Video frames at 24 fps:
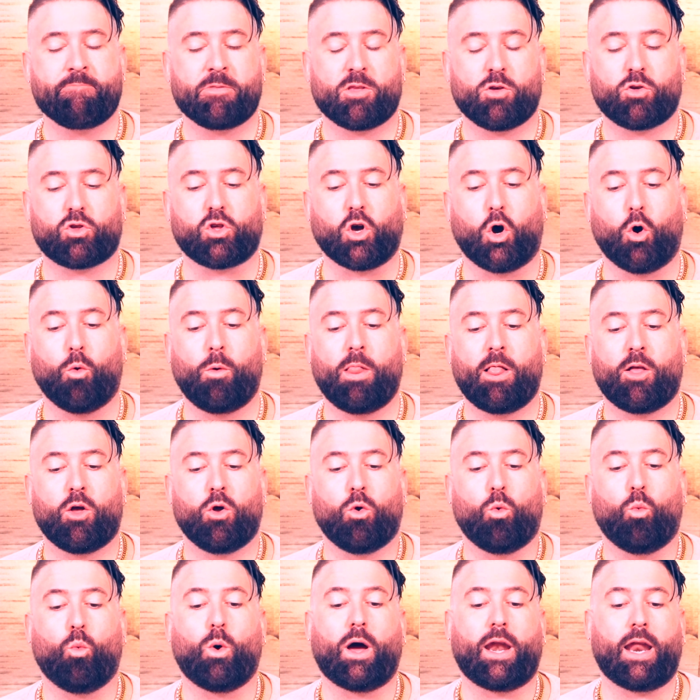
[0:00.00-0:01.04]
So
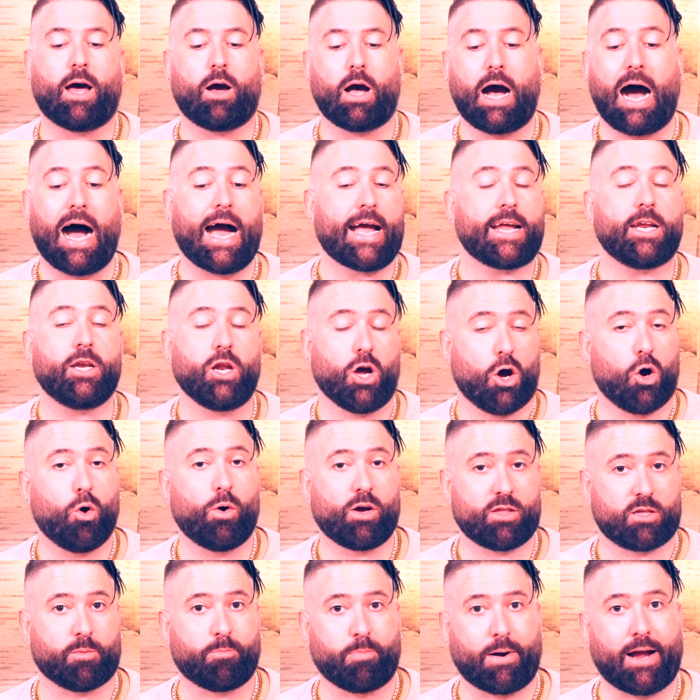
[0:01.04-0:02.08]
when I know
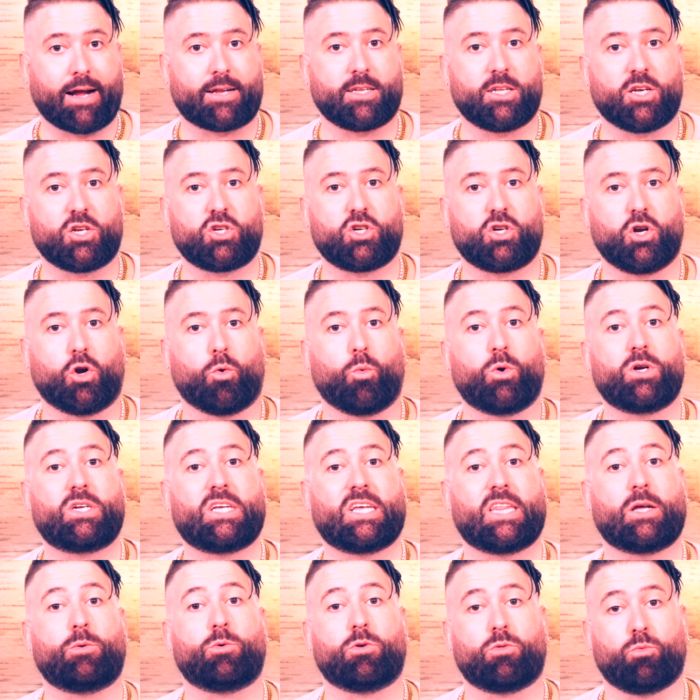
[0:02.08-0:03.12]
as a practitioner we're
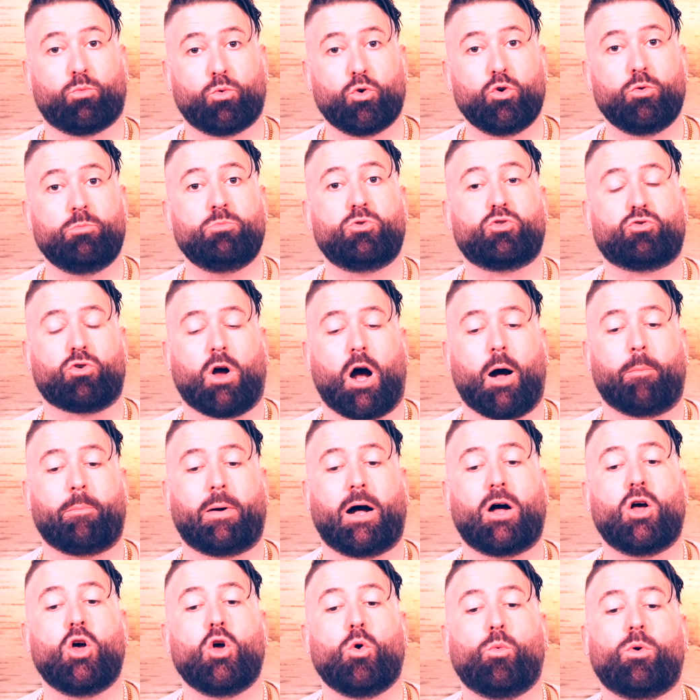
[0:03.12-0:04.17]
dealing with womb
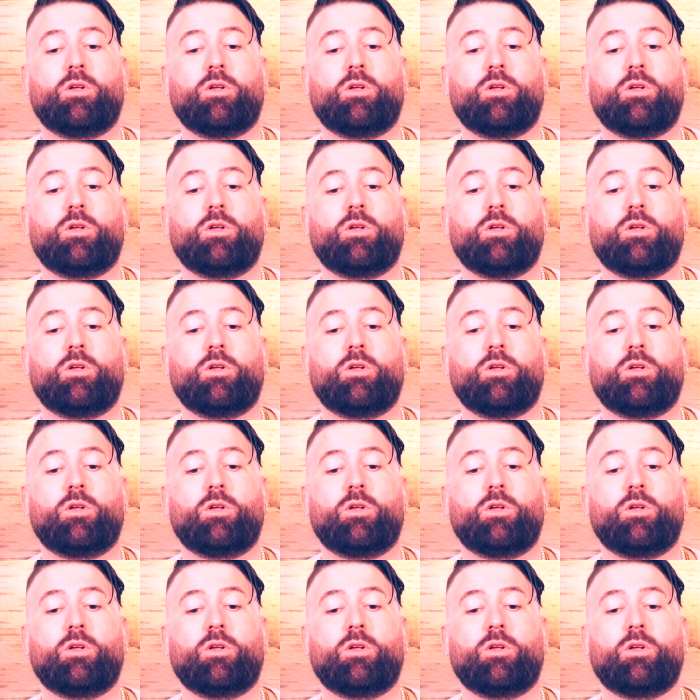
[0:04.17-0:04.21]
trauma,